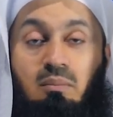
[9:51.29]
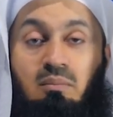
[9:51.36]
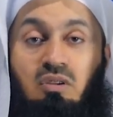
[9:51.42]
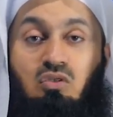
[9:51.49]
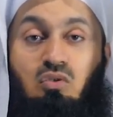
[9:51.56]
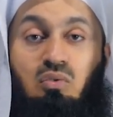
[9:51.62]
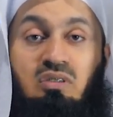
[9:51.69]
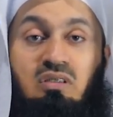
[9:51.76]

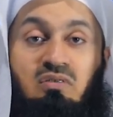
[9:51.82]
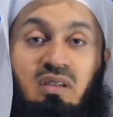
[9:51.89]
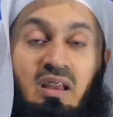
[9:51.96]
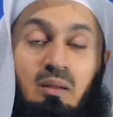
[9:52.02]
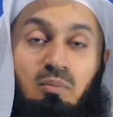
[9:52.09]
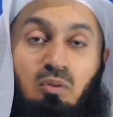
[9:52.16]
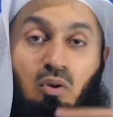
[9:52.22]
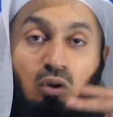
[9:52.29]
Number two,
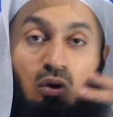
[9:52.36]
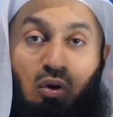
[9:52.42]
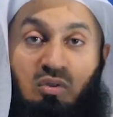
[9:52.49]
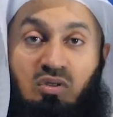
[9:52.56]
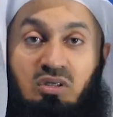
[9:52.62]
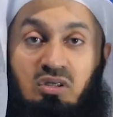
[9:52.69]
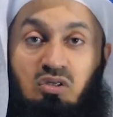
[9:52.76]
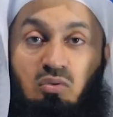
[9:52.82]
develop your
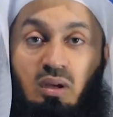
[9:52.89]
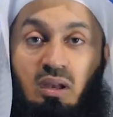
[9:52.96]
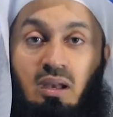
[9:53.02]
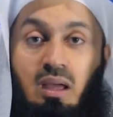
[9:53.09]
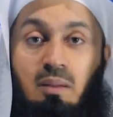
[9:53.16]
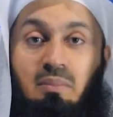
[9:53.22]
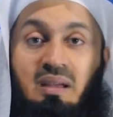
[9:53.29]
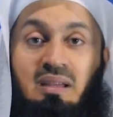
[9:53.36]
closeness to
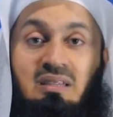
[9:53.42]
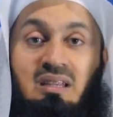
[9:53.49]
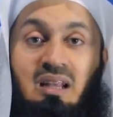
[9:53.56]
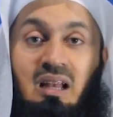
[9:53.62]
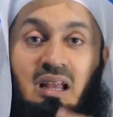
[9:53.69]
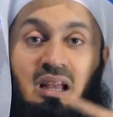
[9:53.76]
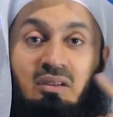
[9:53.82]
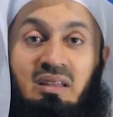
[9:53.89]
Allah by
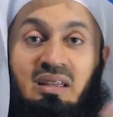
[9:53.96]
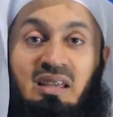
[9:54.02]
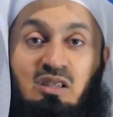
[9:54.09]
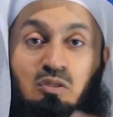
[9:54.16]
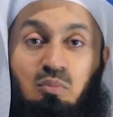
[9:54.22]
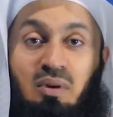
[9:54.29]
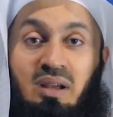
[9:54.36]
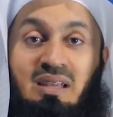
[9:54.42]
declaring
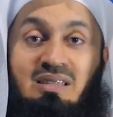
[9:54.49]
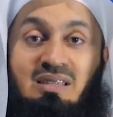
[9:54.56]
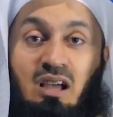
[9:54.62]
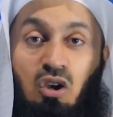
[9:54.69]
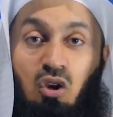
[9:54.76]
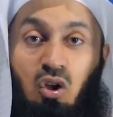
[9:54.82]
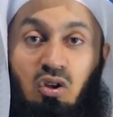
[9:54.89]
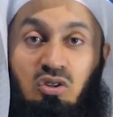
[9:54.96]
His praise
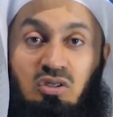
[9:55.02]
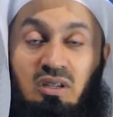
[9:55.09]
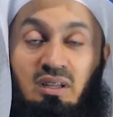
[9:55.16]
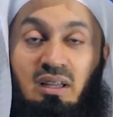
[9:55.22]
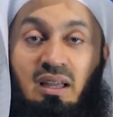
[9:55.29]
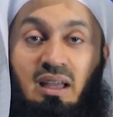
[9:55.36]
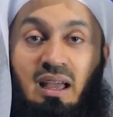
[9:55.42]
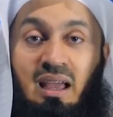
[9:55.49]
a lot
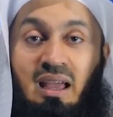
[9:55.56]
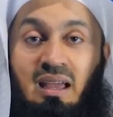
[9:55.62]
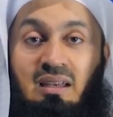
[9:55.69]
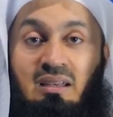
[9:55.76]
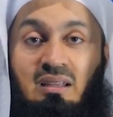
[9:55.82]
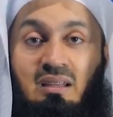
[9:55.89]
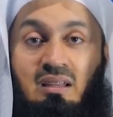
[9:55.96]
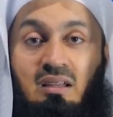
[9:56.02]

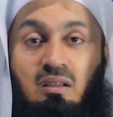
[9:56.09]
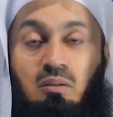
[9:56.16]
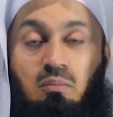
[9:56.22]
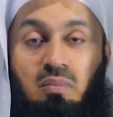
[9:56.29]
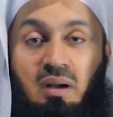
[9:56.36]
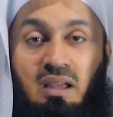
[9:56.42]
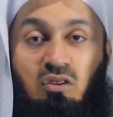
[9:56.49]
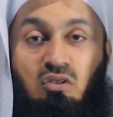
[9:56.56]
and
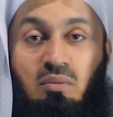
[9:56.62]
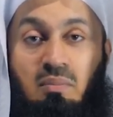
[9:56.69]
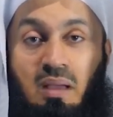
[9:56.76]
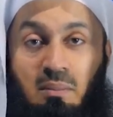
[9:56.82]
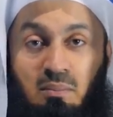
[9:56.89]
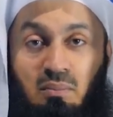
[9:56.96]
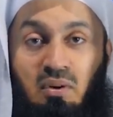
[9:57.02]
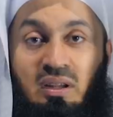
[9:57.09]
by
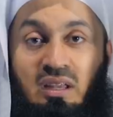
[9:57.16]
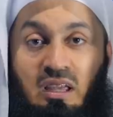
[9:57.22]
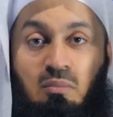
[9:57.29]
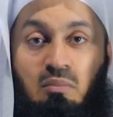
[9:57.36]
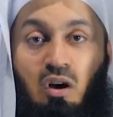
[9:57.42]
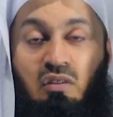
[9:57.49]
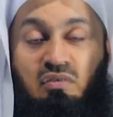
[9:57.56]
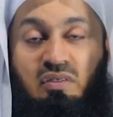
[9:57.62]
remembering
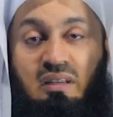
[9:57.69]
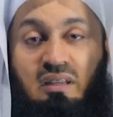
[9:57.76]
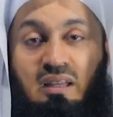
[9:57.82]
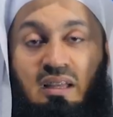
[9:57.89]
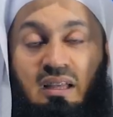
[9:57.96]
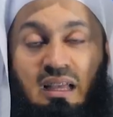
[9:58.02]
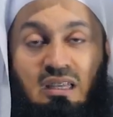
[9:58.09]
him often,